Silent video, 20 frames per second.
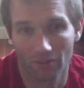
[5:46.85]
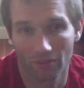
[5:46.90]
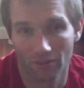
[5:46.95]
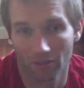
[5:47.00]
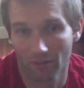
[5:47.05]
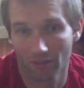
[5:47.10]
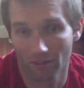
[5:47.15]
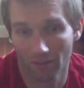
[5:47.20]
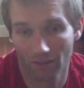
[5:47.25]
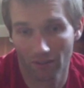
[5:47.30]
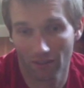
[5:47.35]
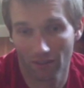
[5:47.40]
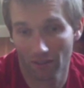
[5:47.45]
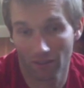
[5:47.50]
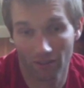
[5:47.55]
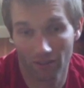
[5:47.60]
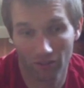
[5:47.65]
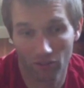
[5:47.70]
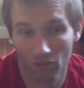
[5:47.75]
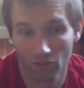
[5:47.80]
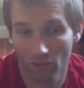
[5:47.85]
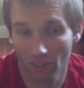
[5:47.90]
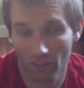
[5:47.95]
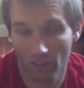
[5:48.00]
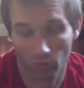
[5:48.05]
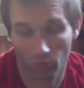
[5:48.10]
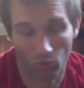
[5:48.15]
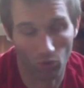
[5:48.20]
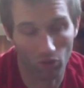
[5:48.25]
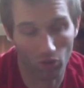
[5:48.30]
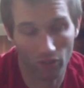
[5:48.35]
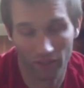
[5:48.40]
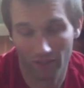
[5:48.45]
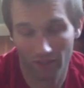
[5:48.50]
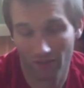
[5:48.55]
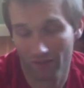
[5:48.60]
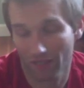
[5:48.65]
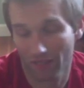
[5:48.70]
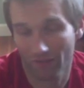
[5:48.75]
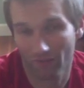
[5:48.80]
and you could keep rolling
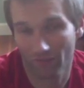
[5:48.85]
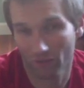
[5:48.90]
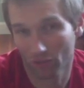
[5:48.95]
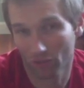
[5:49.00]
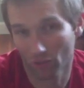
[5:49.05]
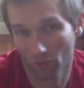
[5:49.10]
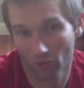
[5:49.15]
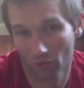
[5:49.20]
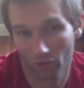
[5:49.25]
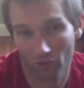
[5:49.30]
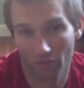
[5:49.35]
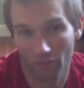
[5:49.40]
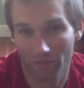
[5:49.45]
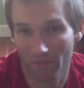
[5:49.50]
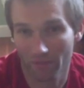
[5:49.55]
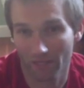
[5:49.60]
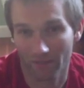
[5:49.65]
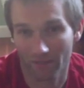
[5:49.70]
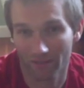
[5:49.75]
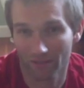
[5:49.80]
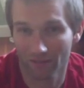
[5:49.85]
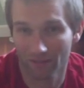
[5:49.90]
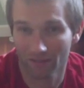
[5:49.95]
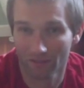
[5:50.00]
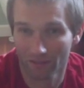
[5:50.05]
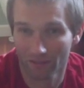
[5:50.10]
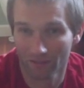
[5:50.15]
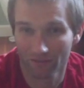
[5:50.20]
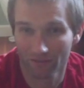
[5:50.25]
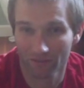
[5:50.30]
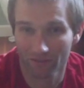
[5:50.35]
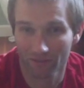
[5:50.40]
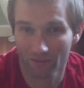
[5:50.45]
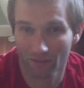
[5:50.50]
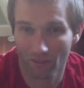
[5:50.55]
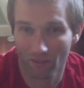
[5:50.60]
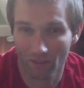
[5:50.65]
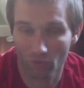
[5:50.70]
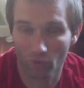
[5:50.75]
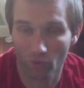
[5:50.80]
on that for 2 or 3 minutes.
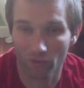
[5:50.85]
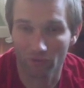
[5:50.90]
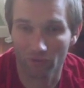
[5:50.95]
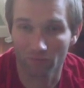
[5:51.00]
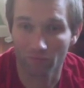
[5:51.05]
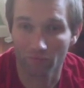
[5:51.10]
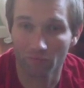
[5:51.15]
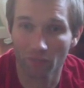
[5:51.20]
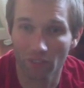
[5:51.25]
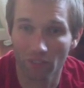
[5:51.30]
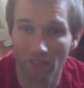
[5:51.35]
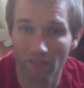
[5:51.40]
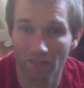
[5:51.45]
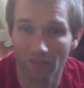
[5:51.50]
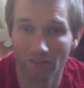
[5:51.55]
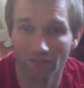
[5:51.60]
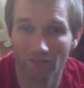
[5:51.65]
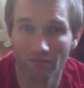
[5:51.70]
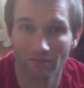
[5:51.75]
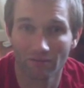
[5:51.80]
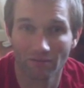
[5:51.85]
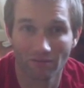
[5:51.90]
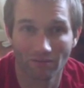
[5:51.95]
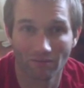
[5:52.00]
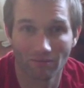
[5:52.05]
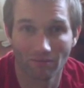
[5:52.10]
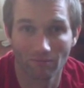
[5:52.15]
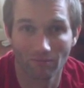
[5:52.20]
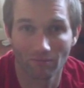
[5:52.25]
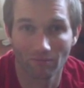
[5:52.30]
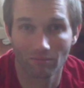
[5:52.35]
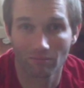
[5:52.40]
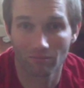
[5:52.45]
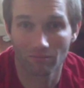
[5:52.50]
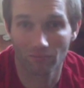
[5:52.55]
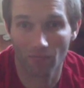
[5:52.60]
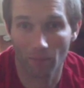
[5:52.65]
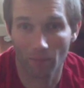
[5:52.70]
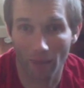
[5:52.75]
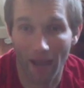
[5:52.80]
You know, that wouldn't be
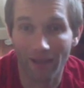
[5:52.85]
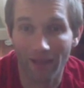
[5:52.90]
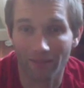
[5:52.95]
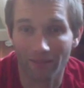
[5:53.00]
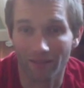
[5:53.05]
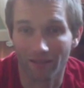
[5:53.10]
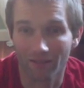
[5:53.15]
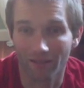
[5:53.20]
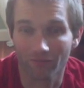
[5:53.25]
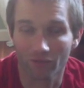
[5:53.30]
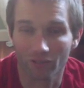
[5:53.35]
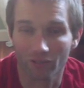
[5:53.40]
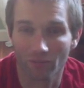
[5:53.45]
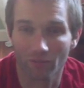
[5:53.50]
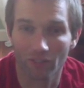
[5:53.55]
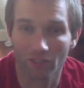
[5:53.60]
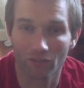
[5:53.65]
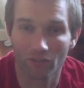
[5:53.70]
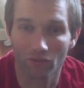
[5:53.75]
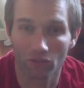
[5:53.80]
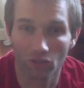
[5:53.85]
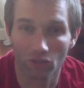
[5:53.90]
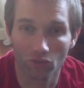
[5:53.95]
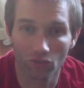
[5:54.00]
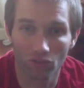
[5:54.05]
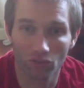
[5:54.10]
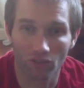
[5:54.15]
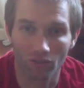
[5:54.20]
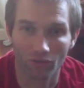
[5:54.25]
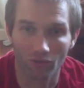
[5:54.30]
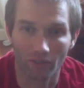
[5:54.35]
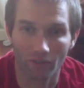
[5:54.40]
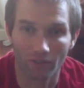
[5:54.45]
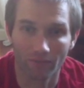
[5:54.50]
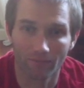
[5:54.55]
a bad thing for somebody who's used to it.